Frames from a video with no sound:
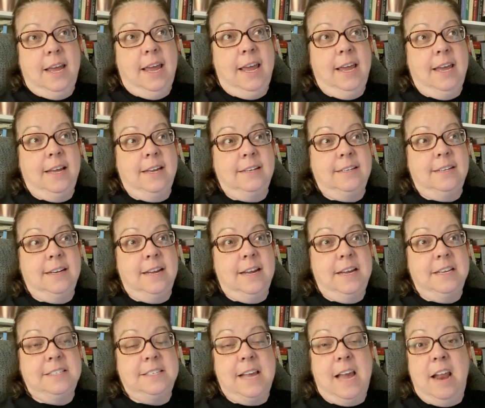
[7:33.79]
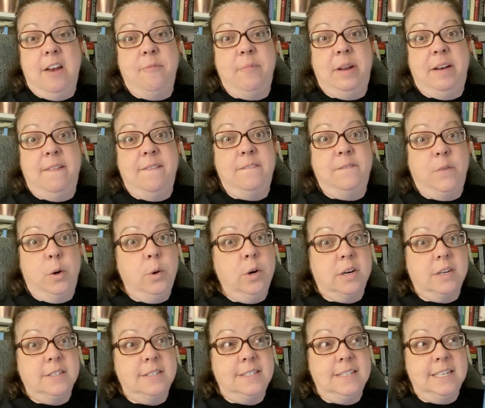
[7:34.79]
and has kind of been
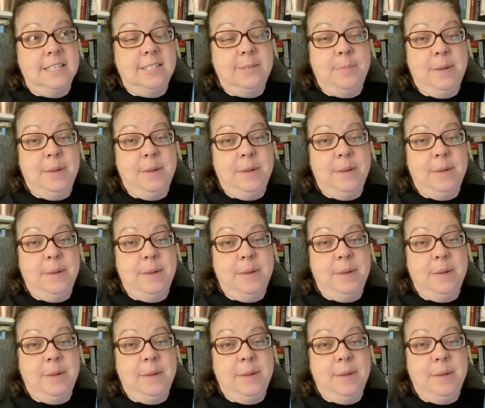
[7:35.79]
forced into